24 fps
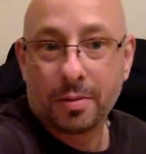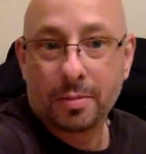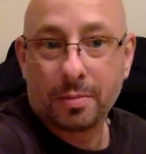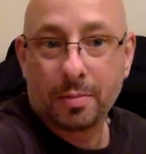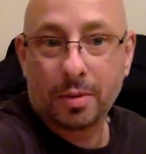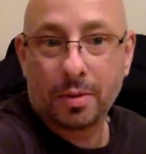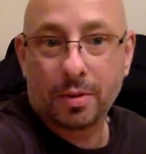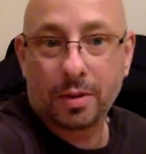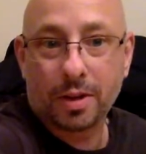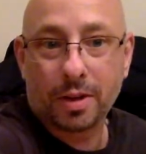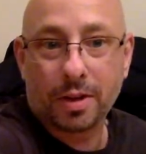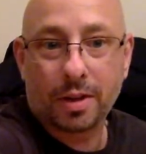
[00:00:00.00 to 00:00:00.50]

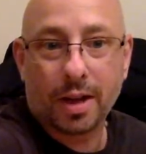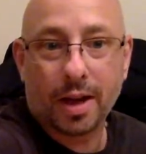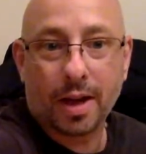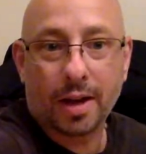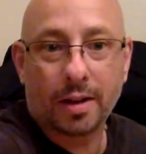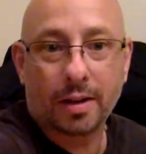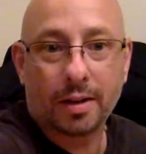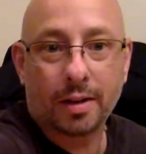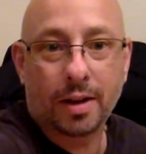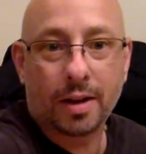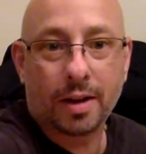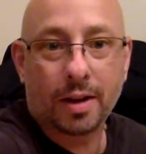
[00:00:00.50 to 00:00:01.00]
But look at
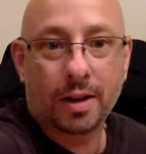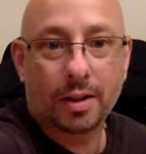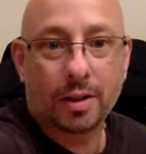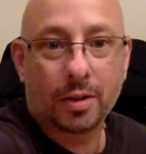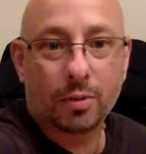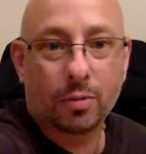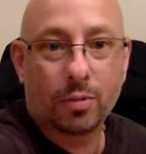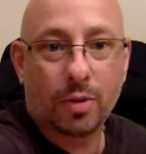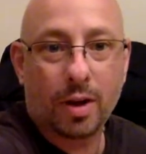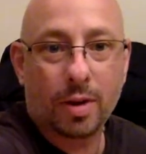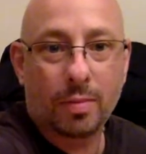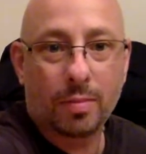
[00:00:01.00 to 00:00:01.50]
that. I got the
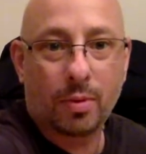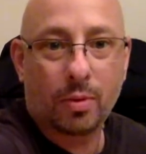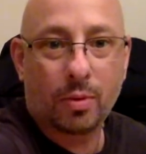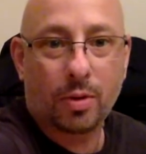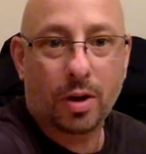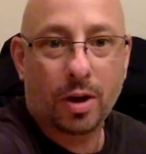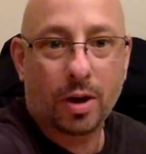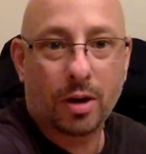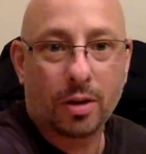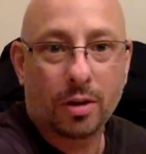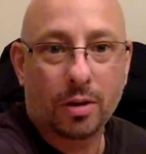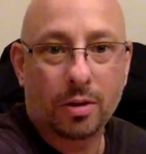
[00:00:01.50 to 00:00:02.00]
rainbow
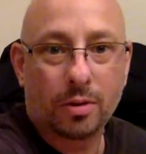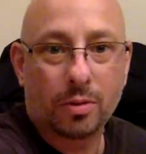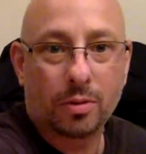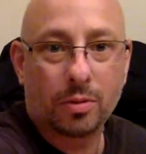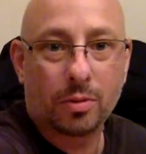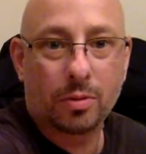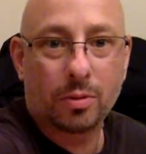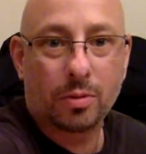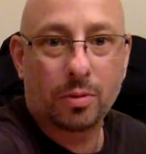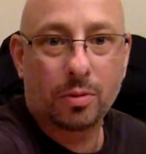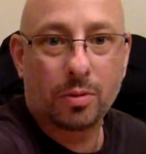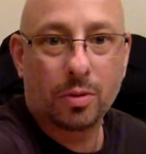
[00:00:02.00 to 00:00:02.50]
color
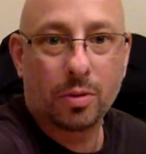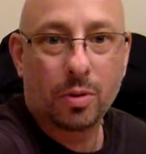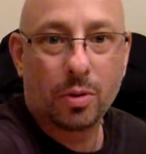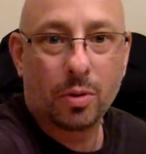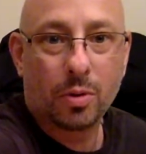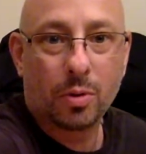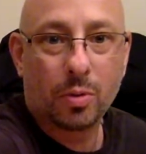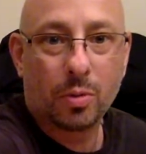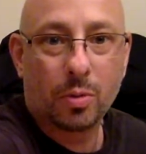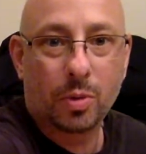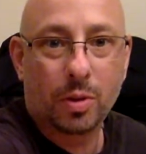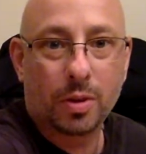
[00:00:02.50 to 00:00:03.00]

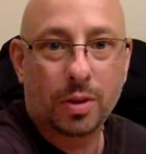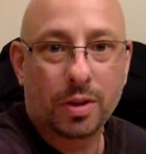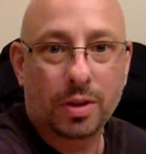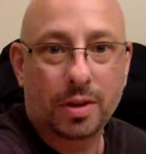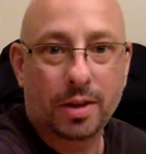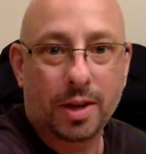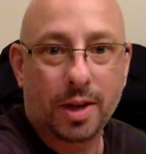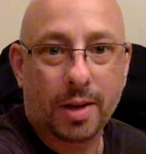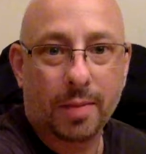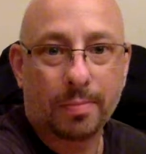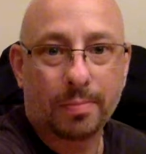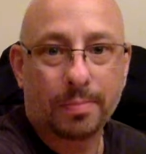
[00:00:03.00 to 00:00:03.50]
with the
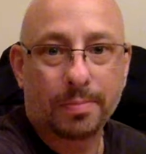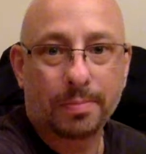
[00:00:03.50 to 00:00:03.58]
tip.